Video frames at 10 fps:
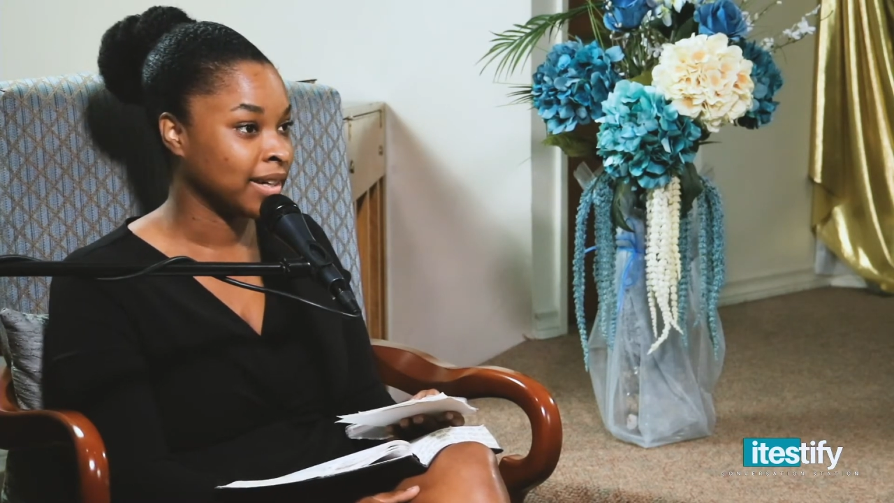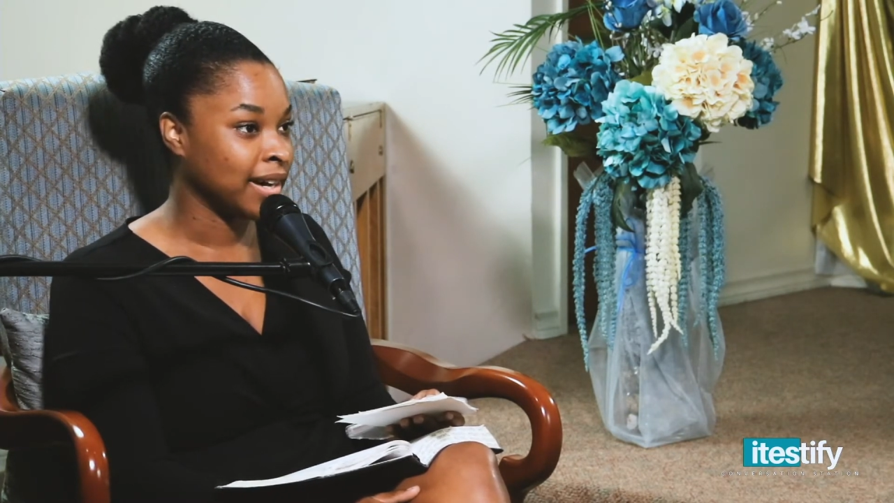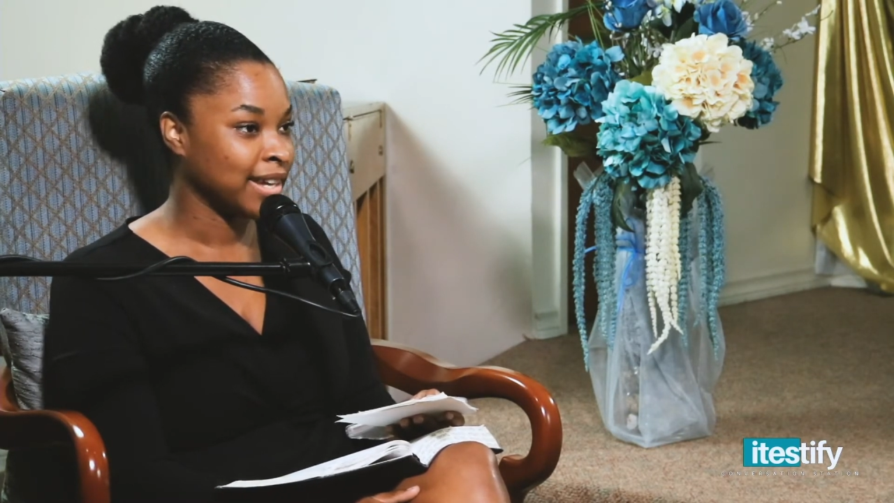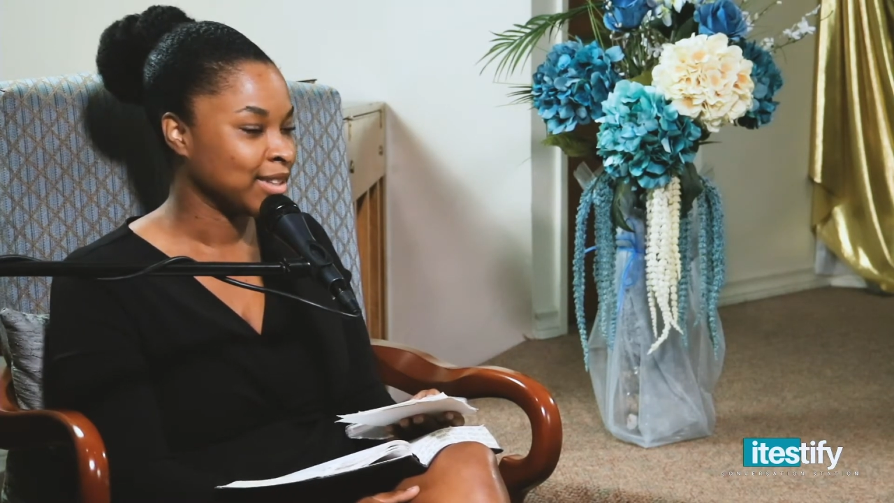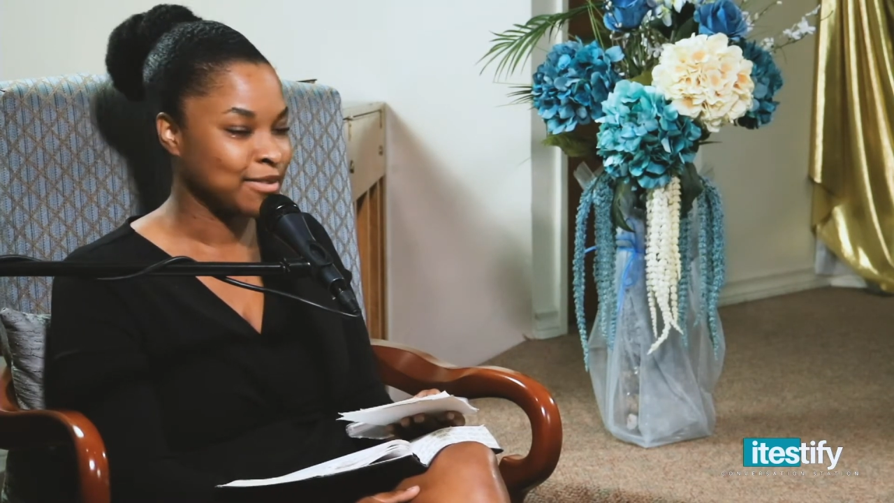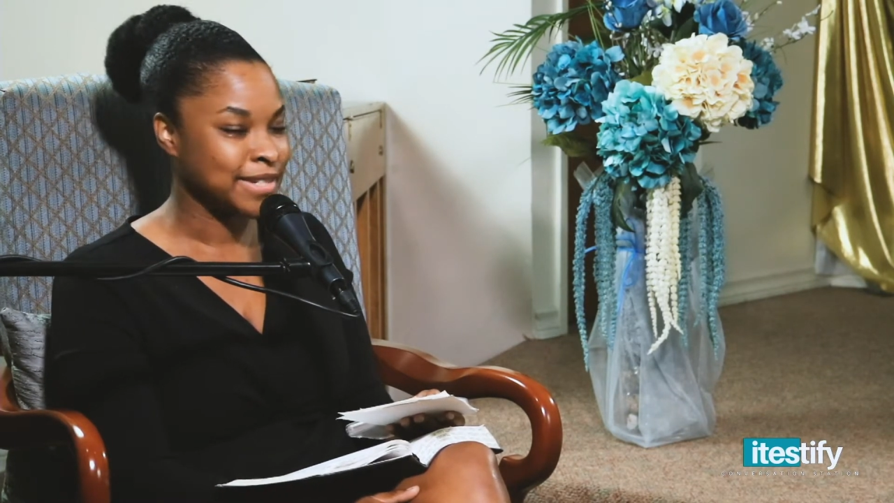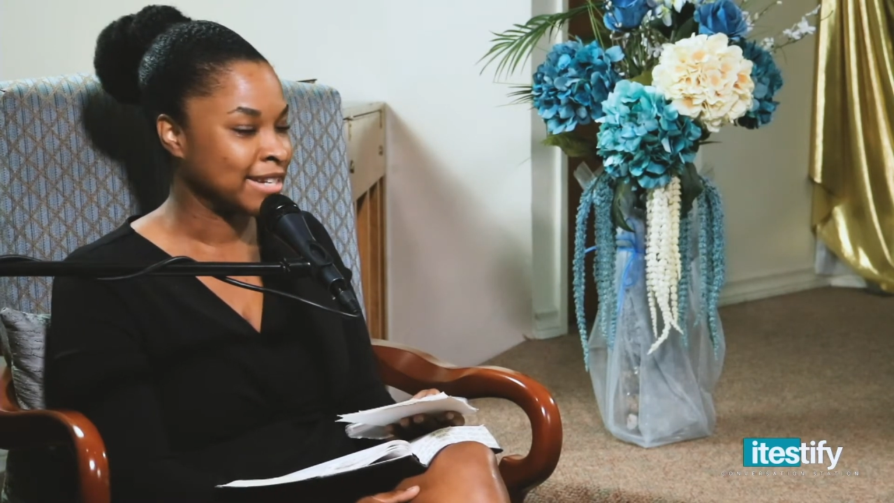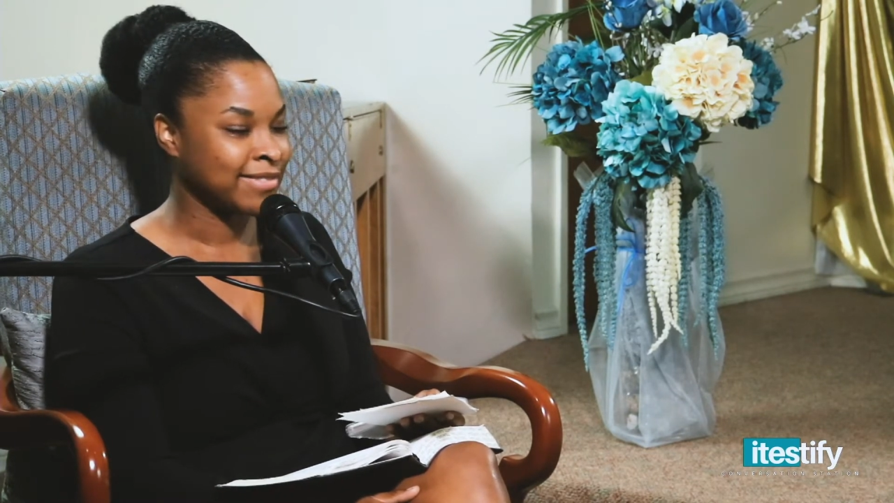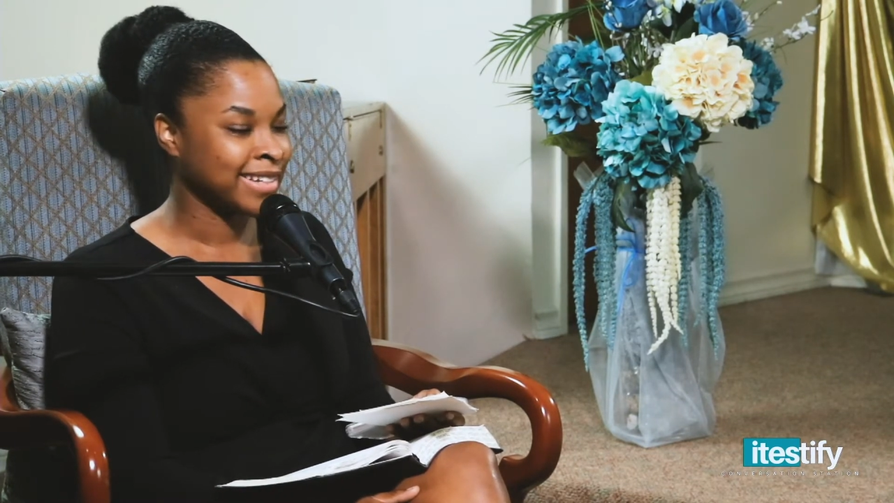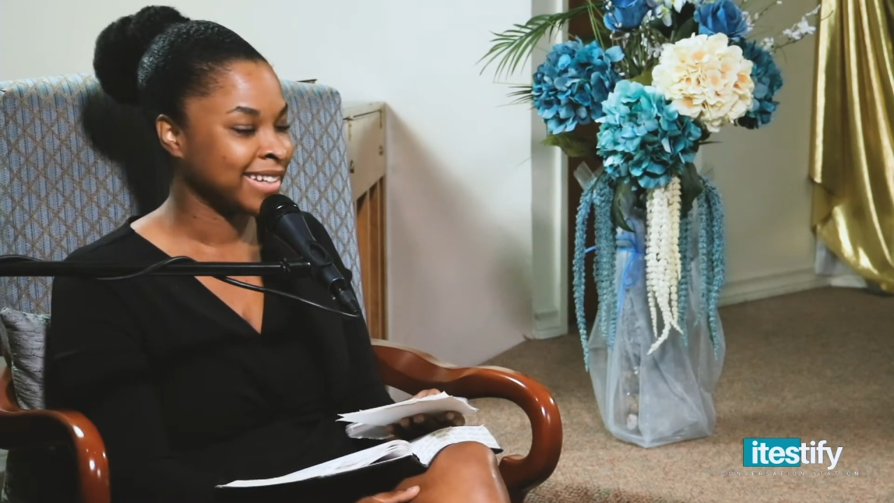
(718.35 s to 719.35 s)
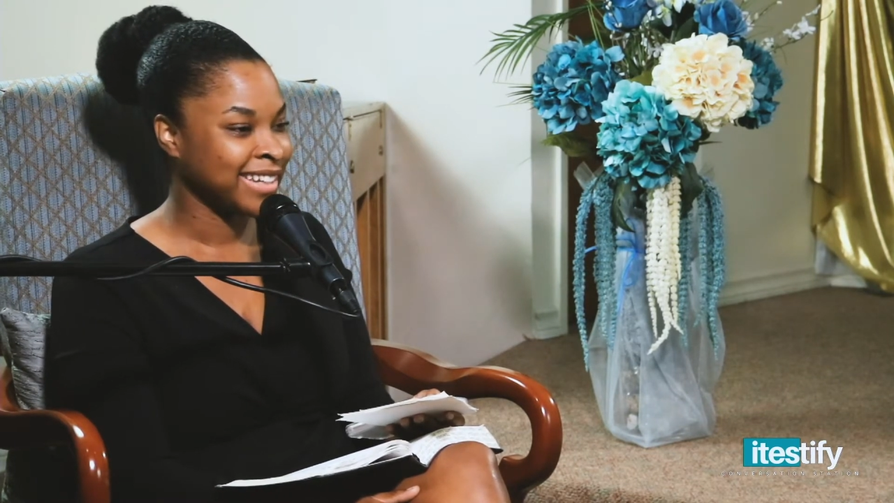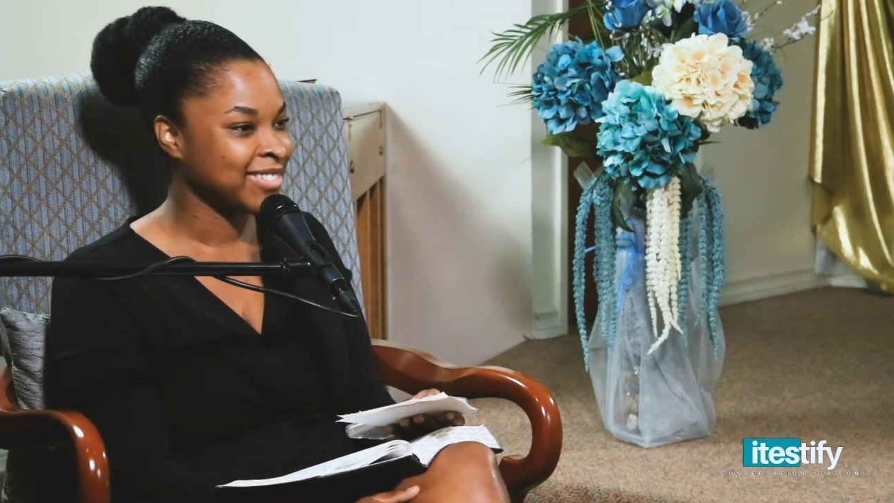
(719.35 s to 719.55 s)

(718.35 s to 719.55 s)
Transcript: I love David. He was